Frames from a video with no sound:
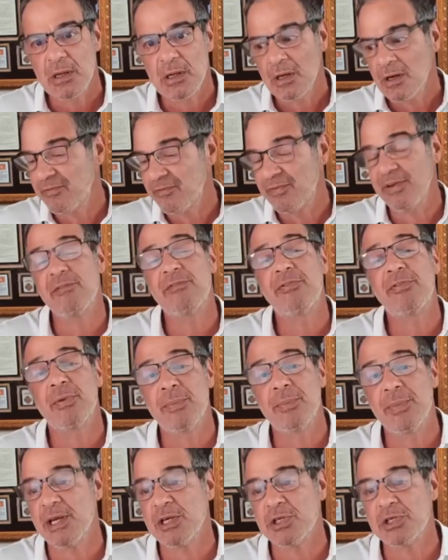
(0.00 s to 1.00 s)
of
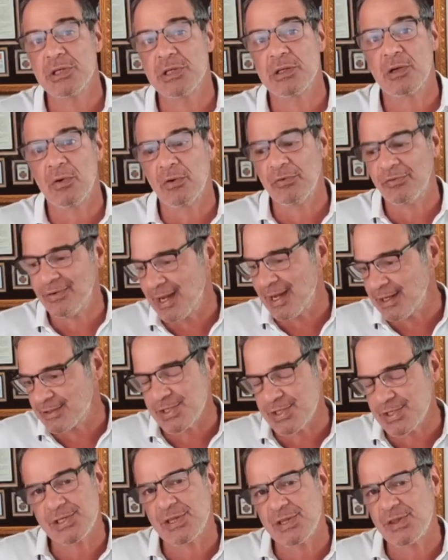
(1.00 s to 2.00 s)
information goes not
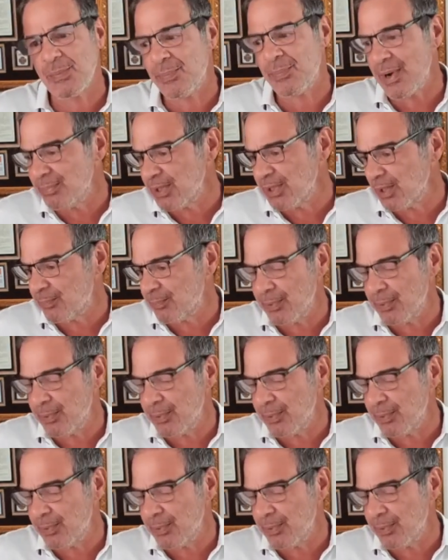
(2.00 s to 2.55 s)
just to the public,